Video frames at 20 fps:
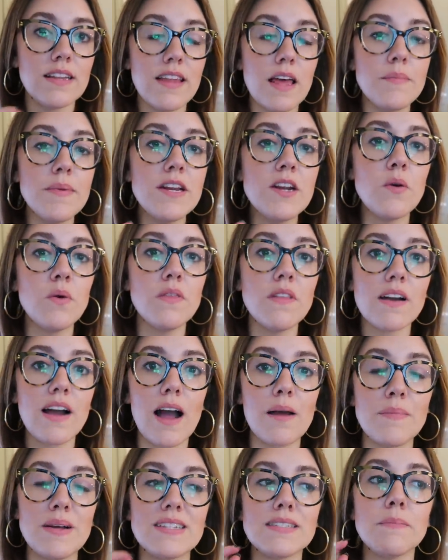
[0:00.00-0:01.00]
Let me know in the
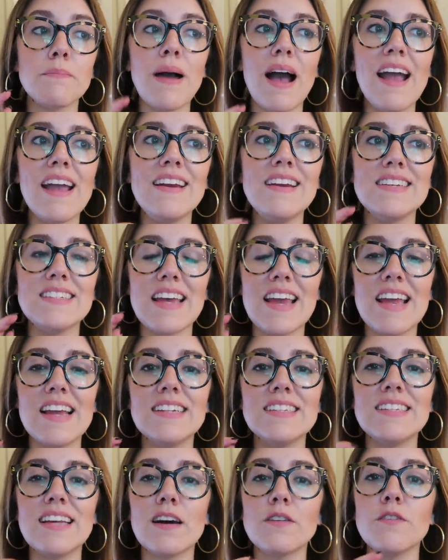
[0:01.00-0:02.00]
comments. Mine is
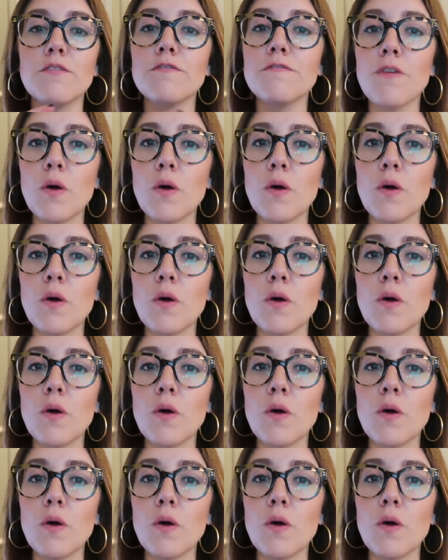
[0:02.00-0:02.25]
hands down